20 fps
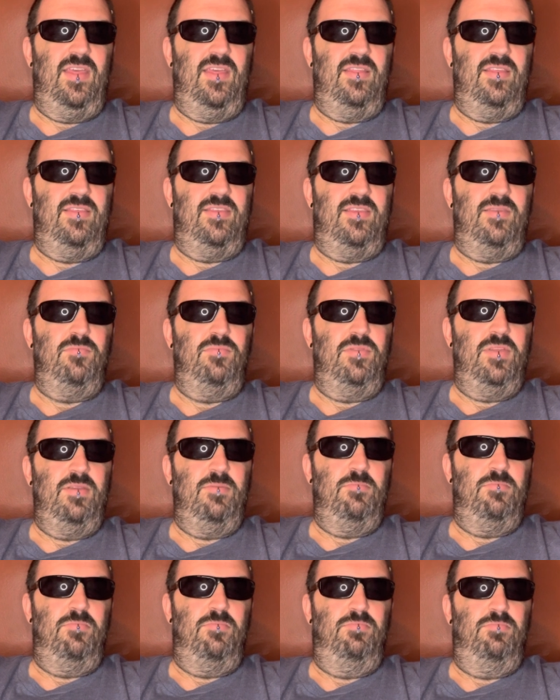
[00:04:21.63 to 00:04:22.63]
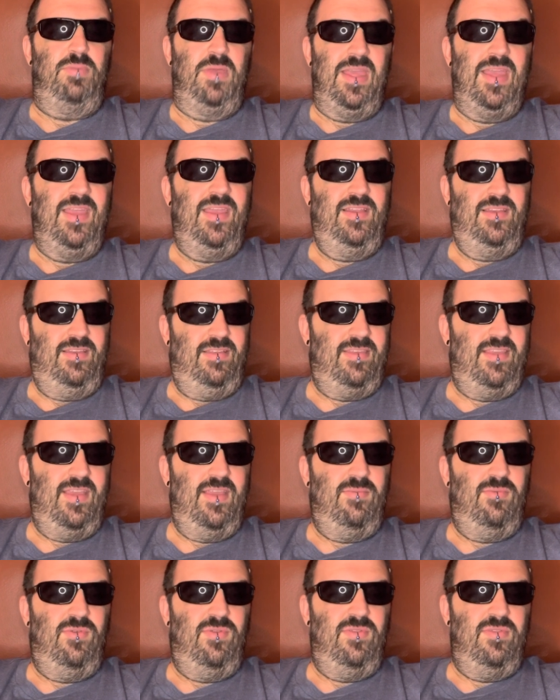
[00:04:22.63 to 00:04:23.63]
Simply being
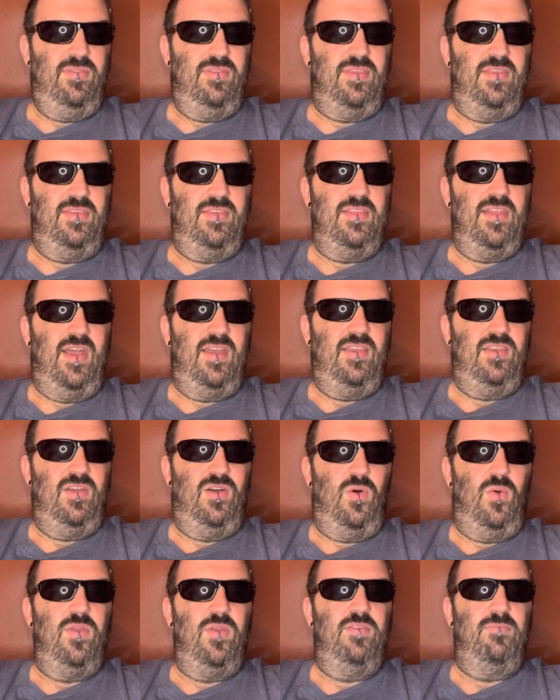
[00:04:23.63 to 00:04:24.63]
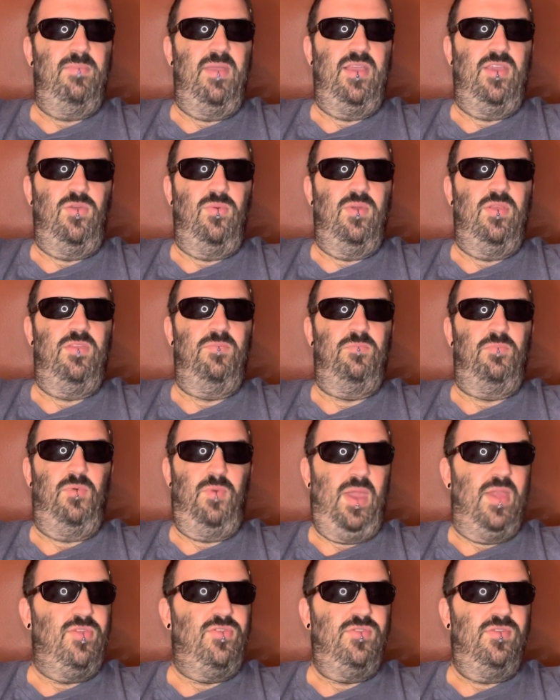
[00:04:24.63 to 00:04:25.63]
disabled does not always make you
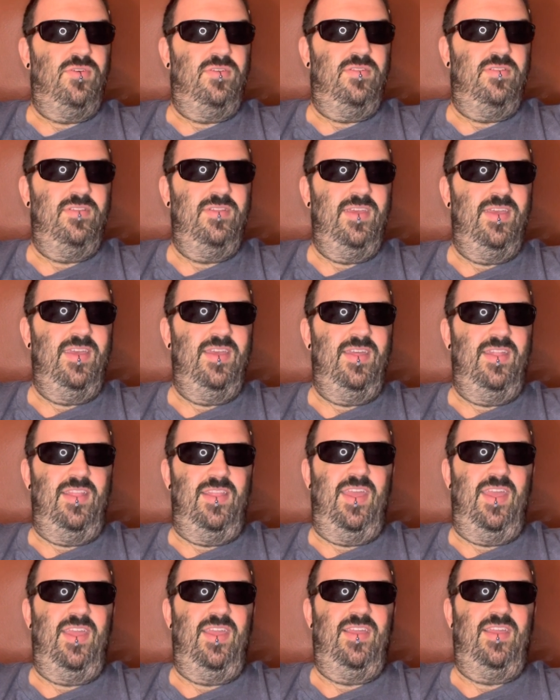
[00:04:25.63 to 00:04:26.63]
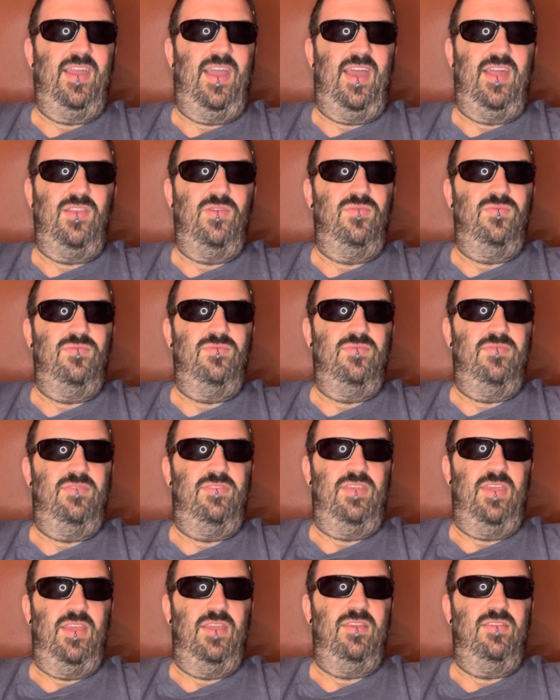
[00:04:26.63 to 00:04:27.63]
inspirational. Like, I don't
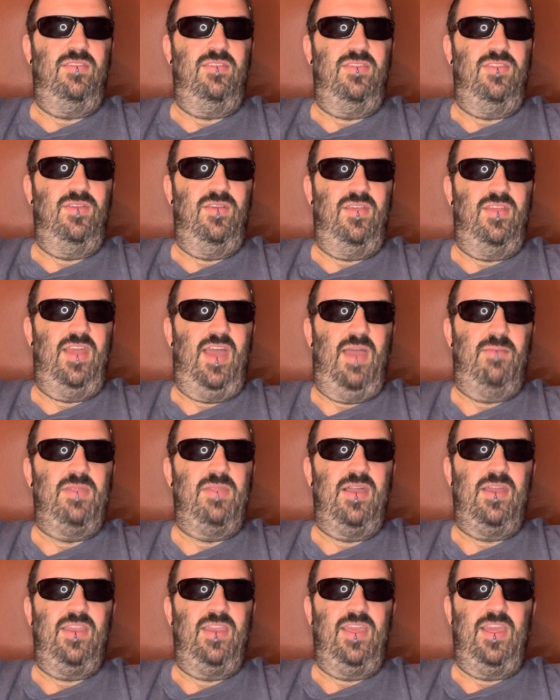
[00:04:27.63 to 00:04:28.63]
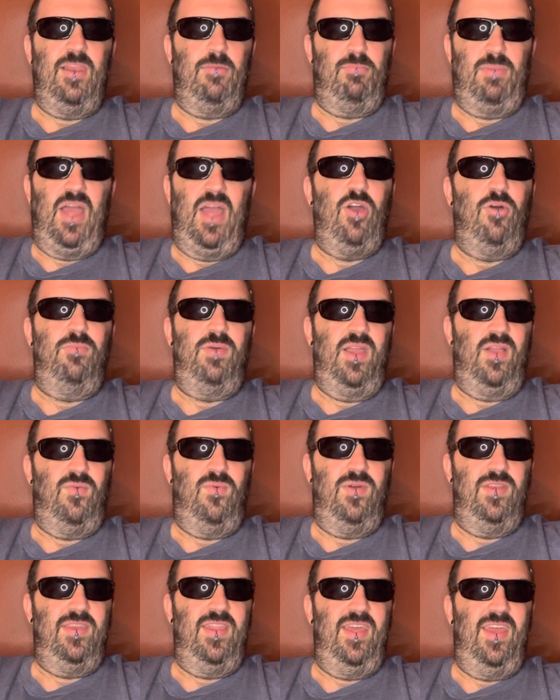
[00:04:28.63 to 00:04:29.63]
think, I'm not going to get a biopic
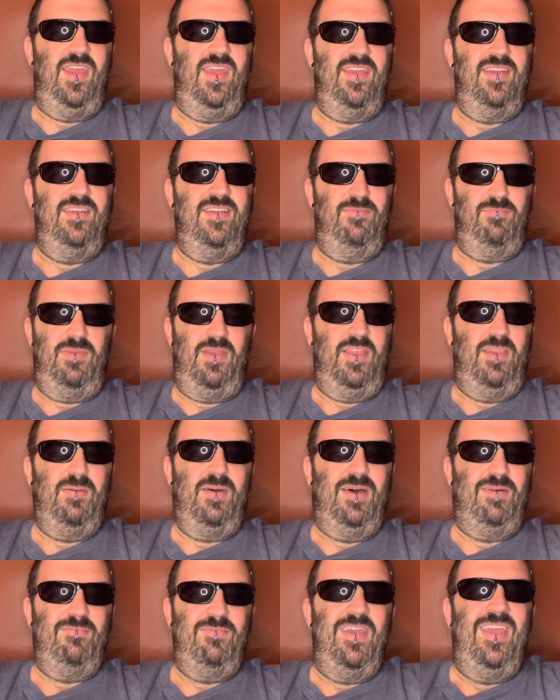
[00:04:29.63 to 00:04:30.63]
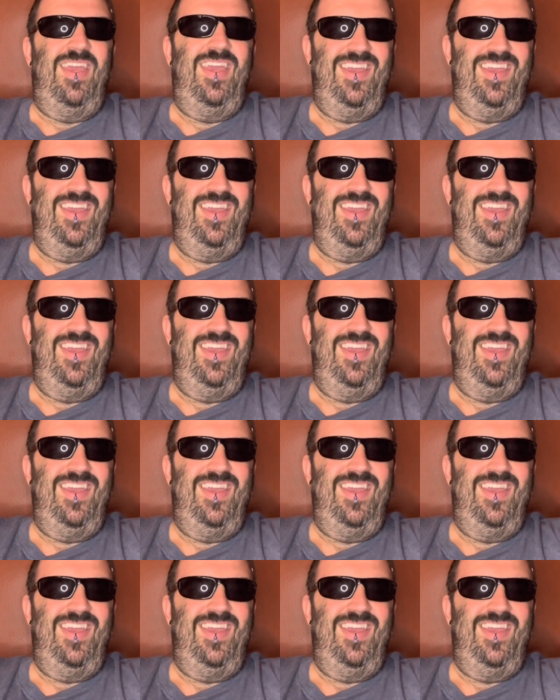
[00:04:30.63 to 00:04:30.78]
one day made about me.